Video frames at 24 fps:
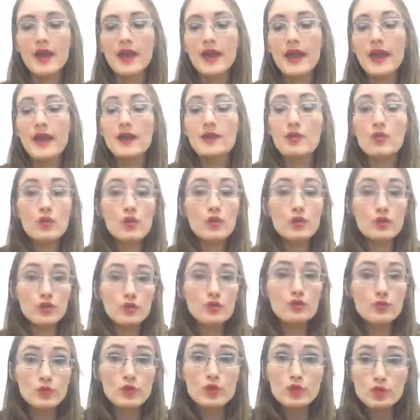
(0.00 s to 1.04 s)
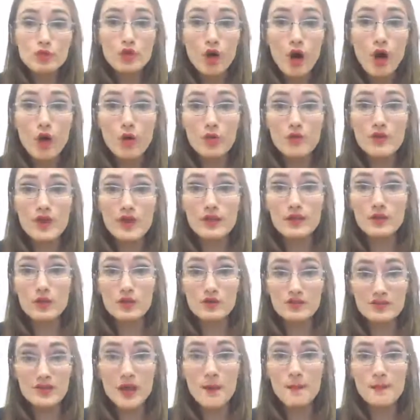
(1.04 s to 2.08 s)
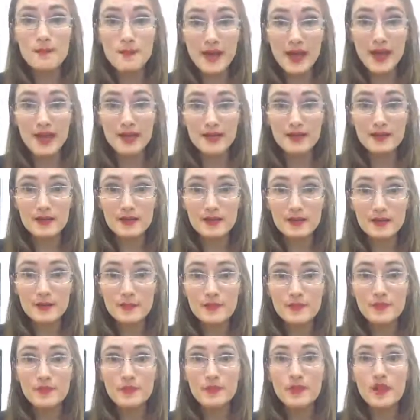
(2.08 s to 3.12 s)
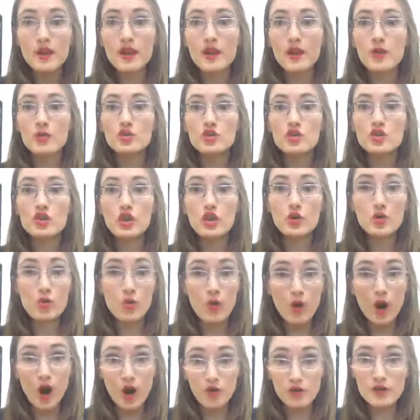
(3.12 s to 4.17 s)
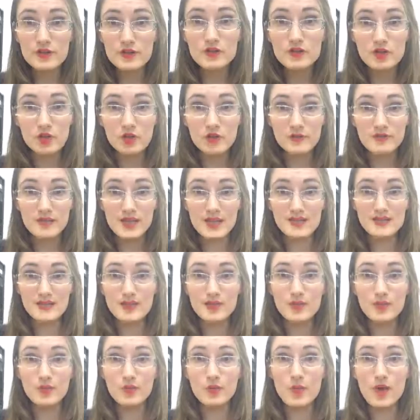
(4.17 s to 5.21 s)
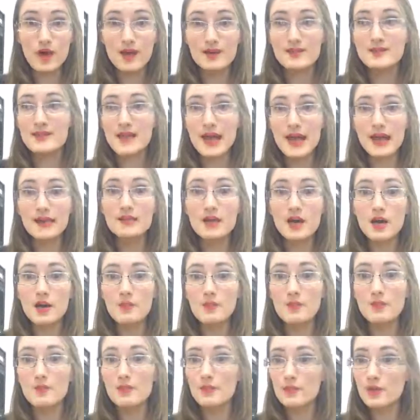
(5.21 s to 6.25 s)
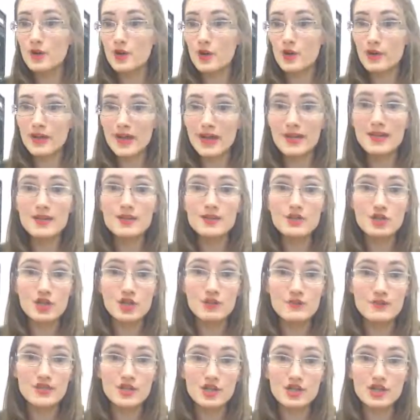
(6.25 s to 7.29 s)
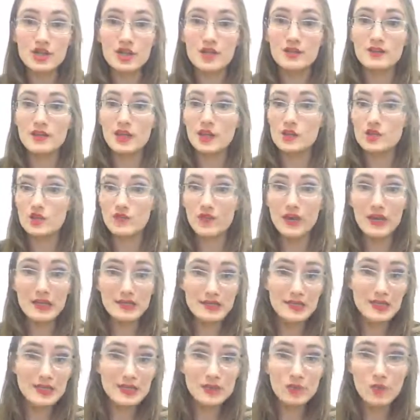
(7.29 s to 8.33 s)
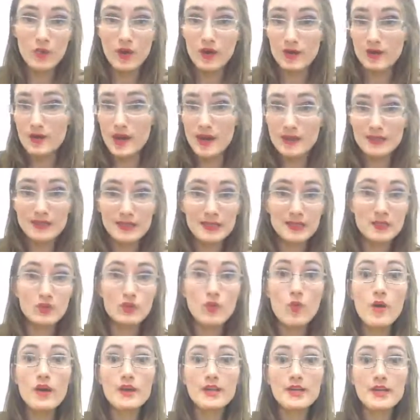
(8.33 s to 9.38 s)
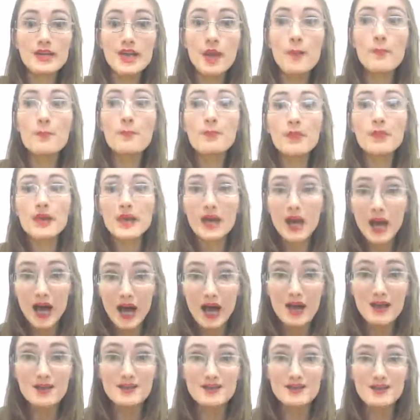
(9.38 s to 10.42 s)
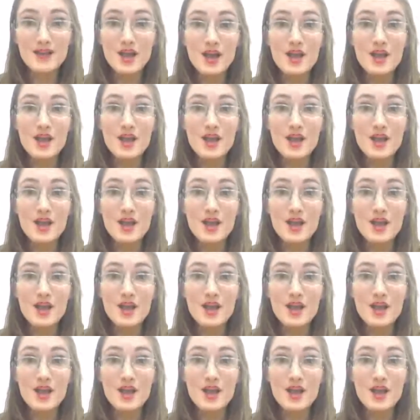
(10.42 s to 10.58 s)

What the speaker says: And we do know that, some men who aren't circumcised in the U.S. end up, getting a circumcision at the age of 18, 20, 19, 20 because